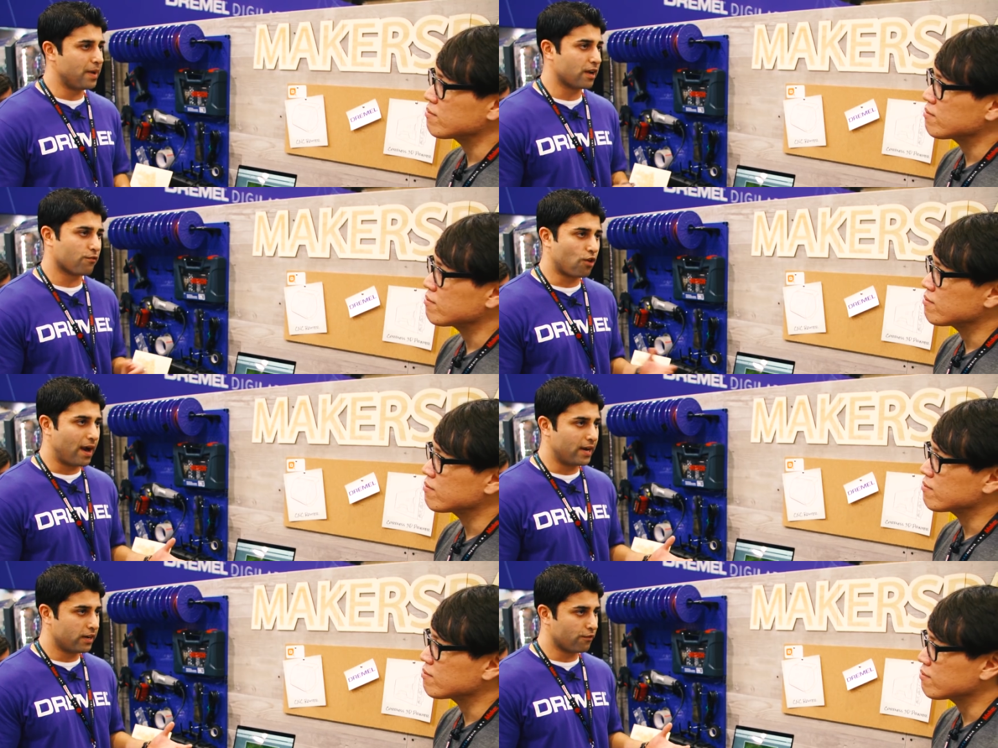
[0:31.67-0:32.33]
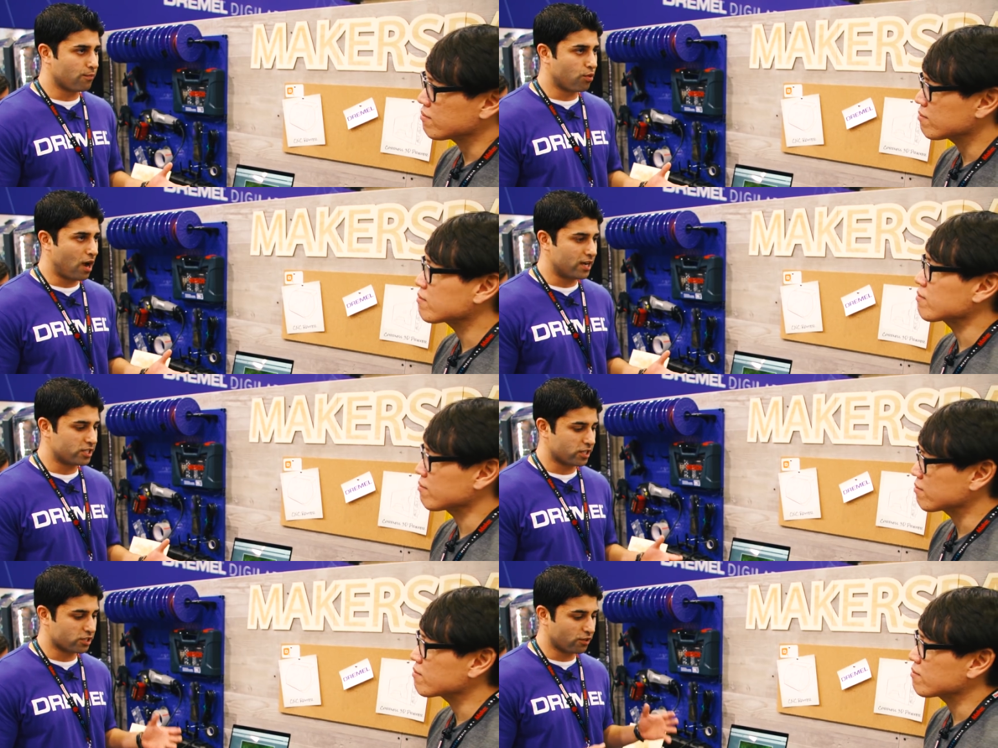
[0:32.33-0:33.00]
Speaker 1: make a variety of different
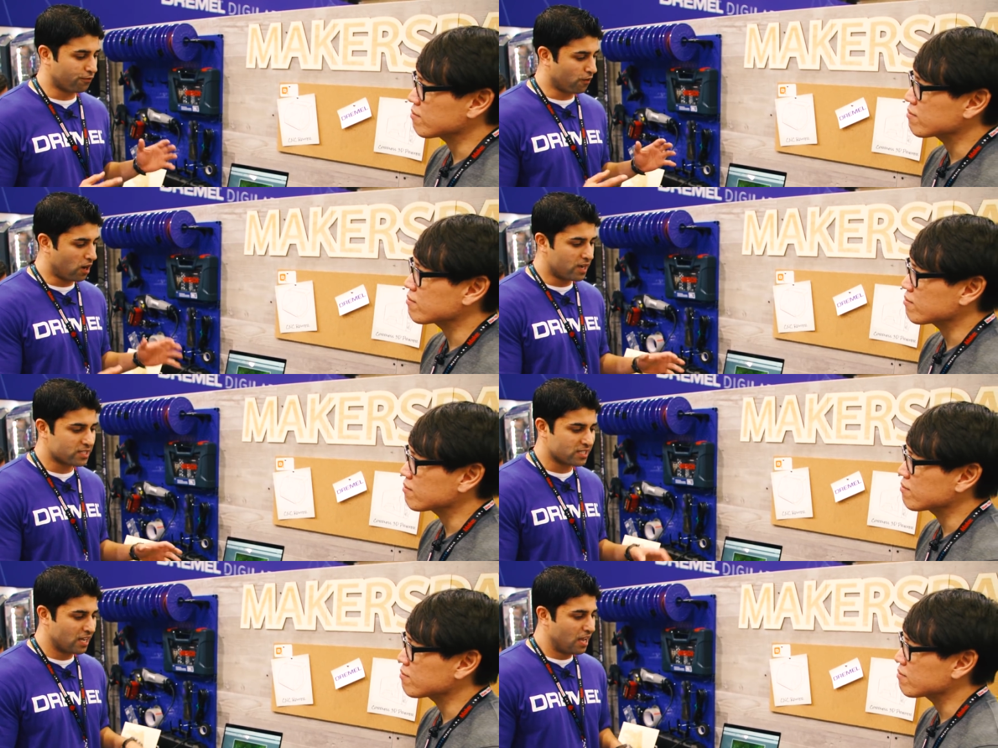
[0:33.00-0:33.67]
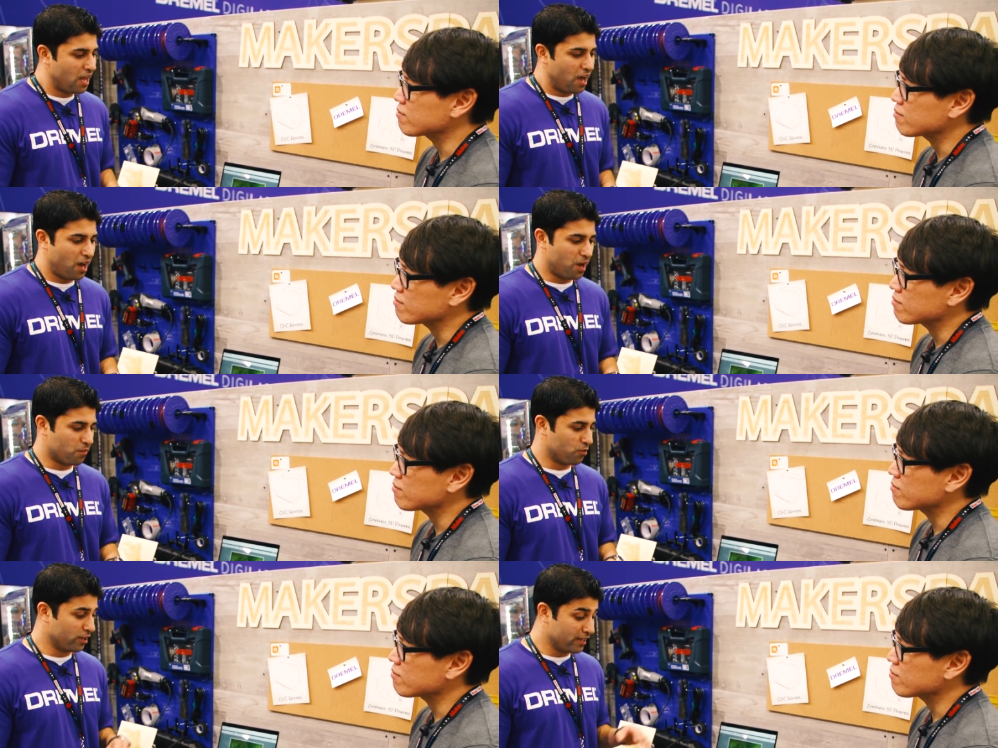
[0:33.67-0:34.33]
projects. So for us,
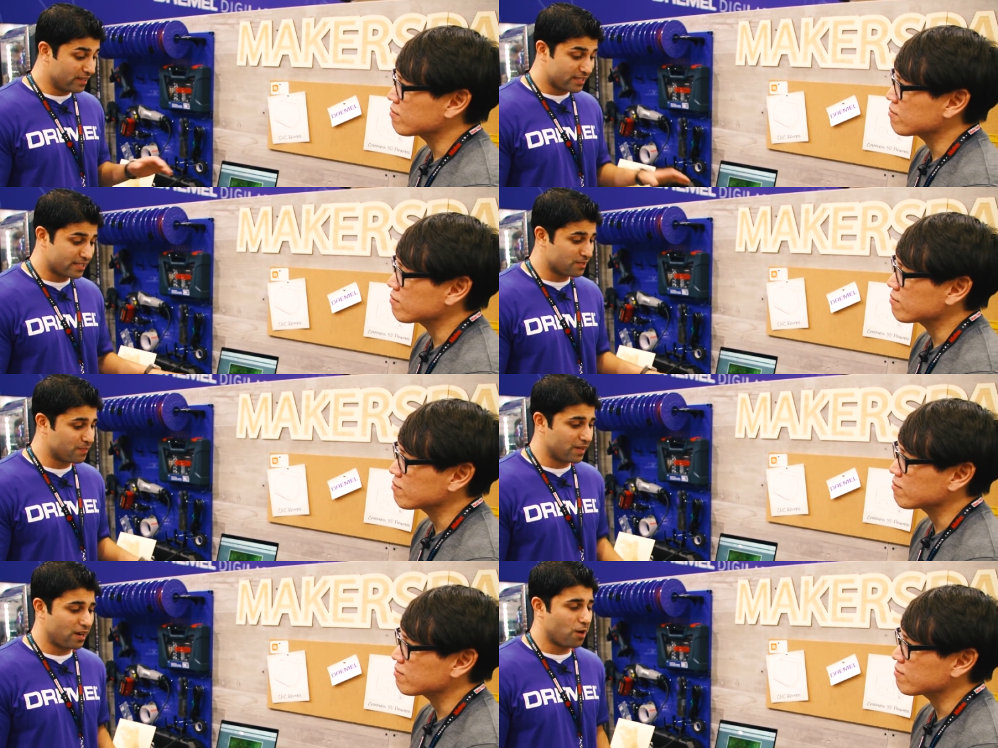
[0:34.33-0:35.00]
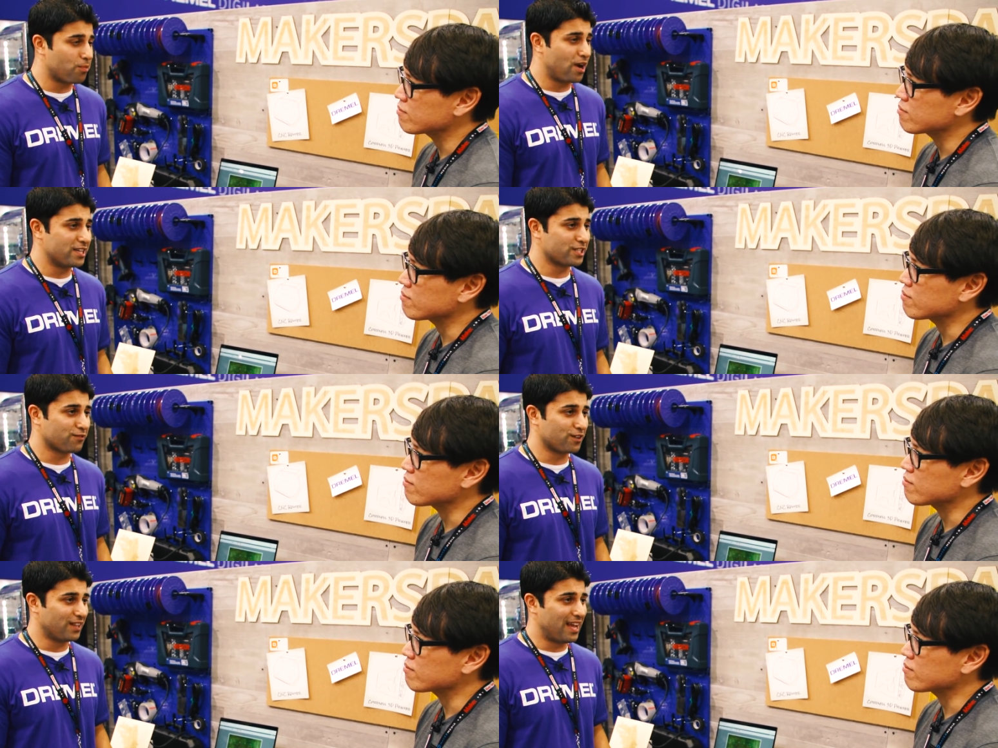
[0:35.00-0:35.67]
um, really this has been our
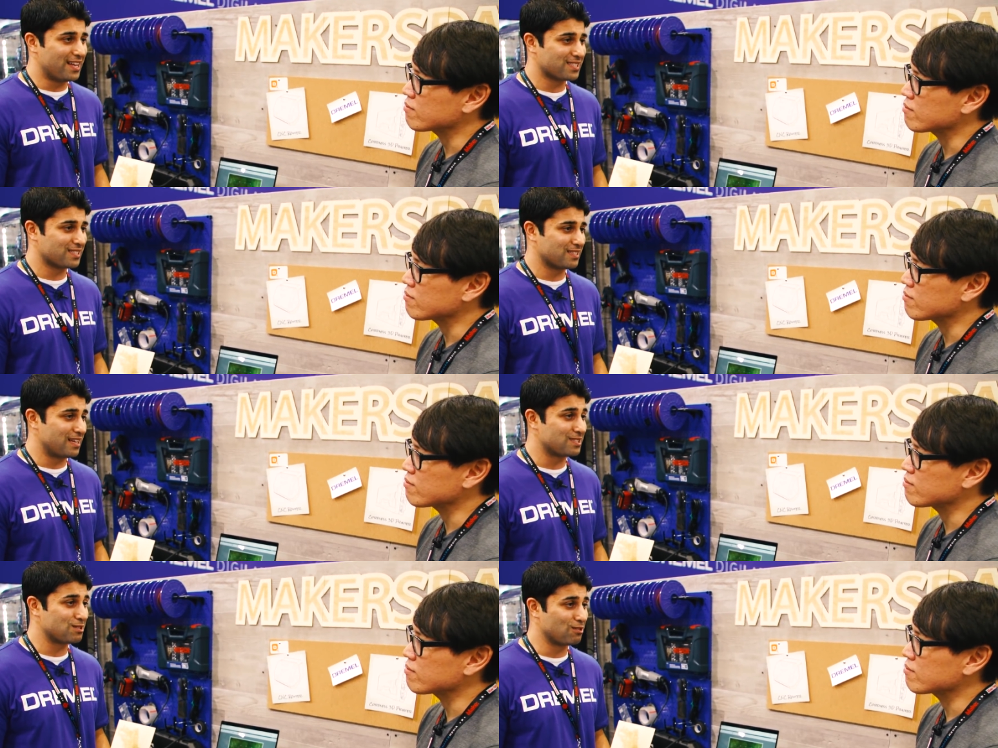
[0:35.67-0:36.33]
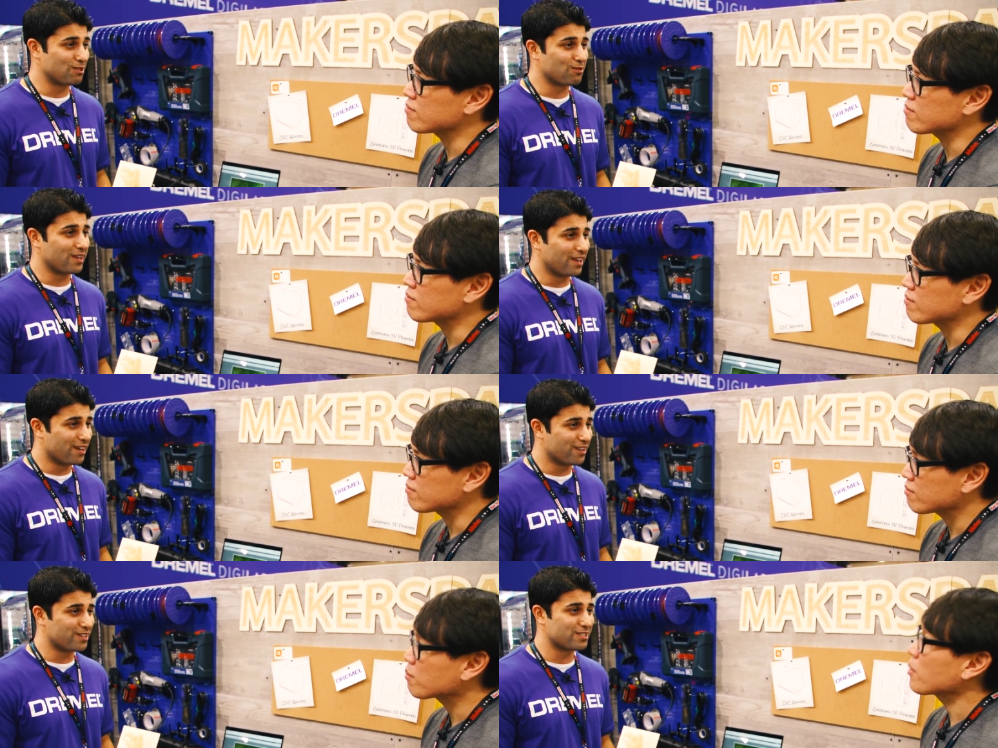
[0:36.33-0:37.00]
project for the last, last two to three
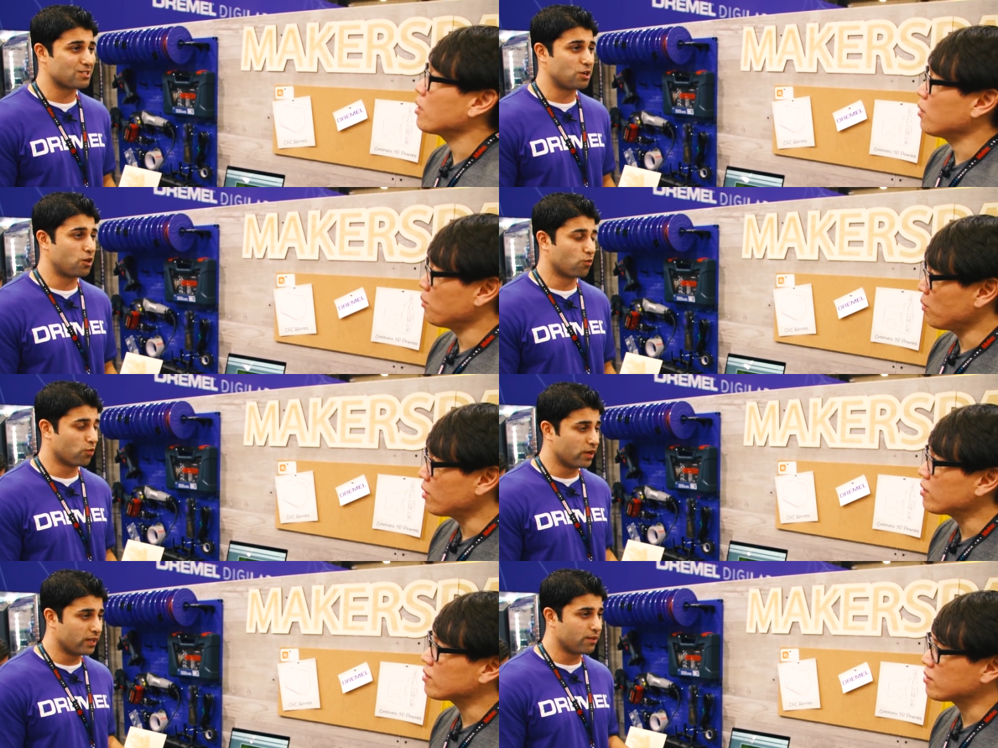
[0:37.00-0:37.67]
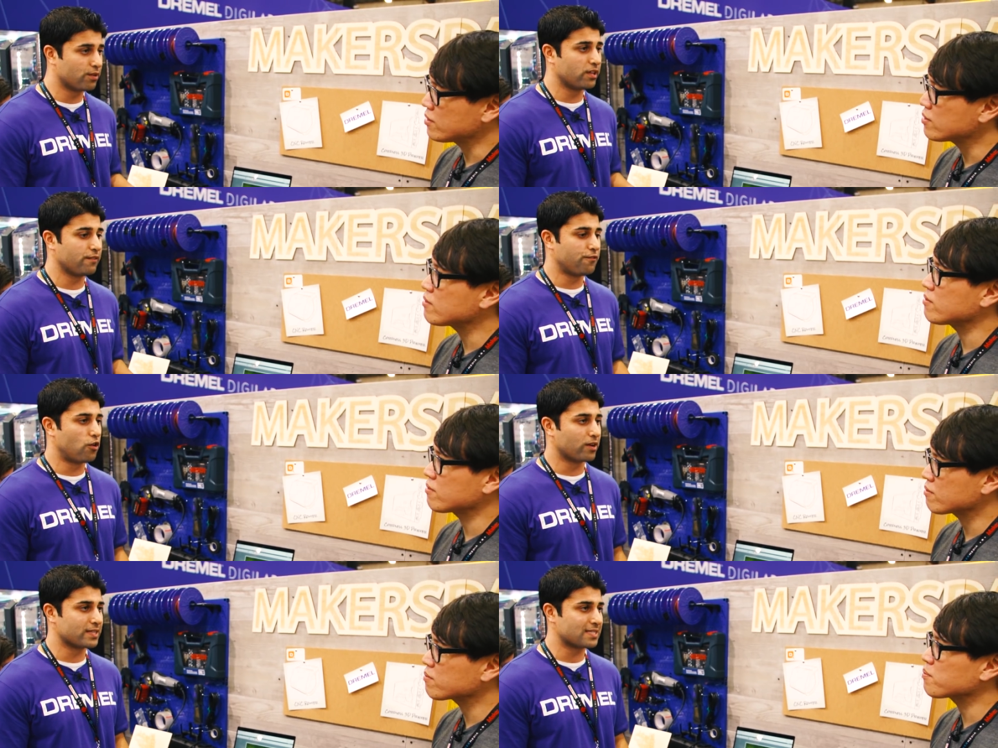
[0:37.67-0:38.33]
years. So really, really
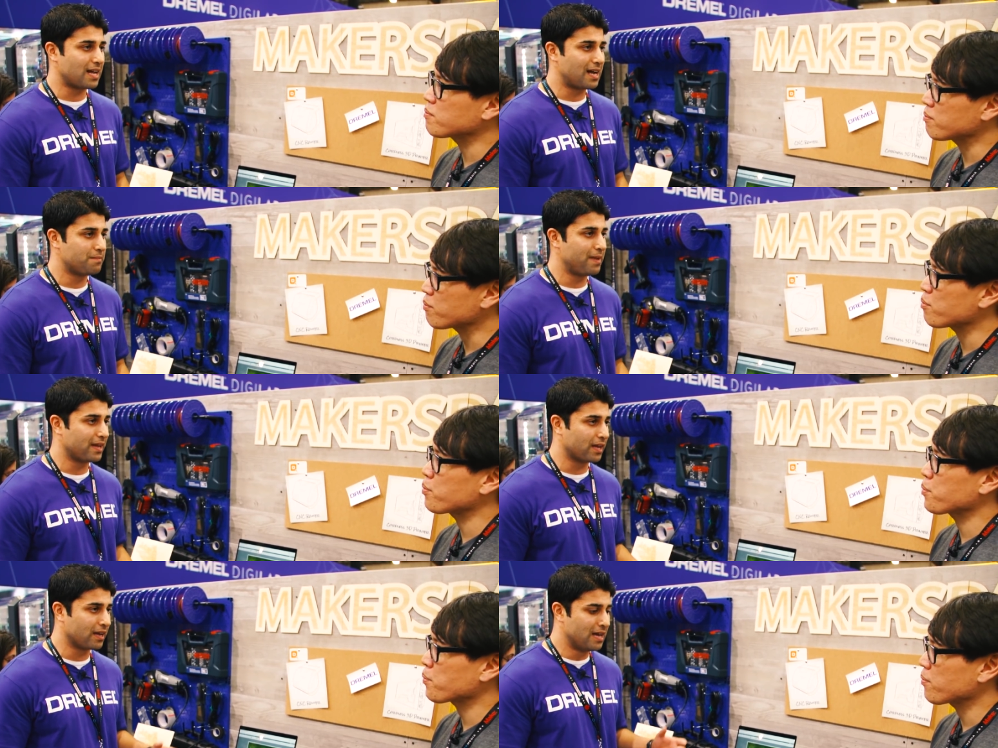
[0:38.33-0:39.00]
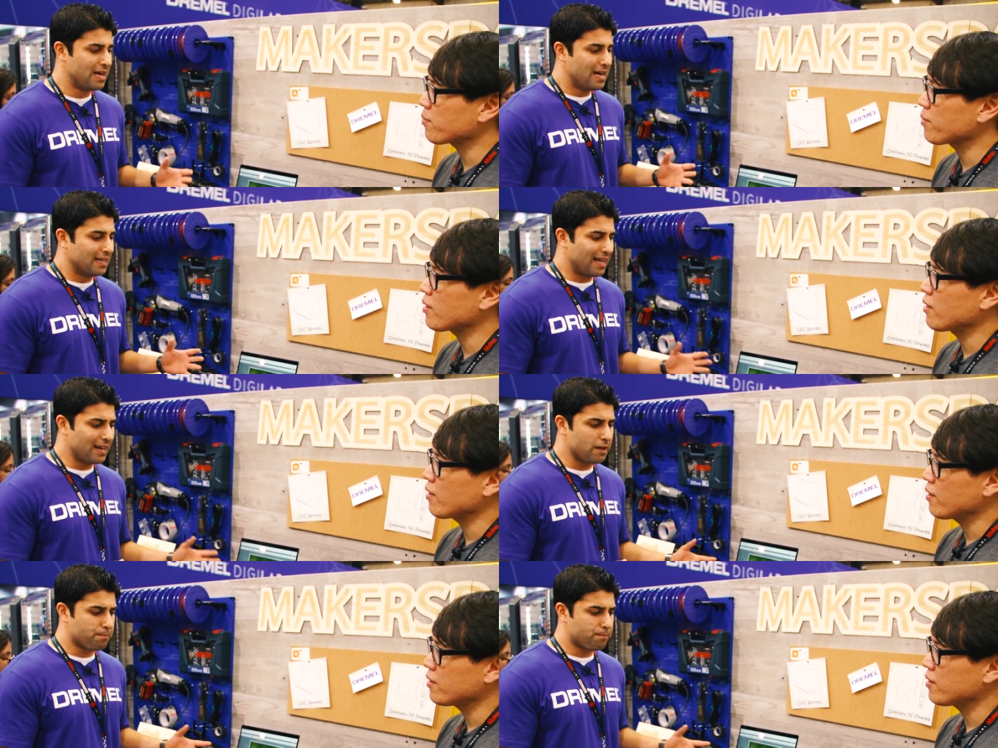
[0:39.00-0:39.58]
focused on making a lot of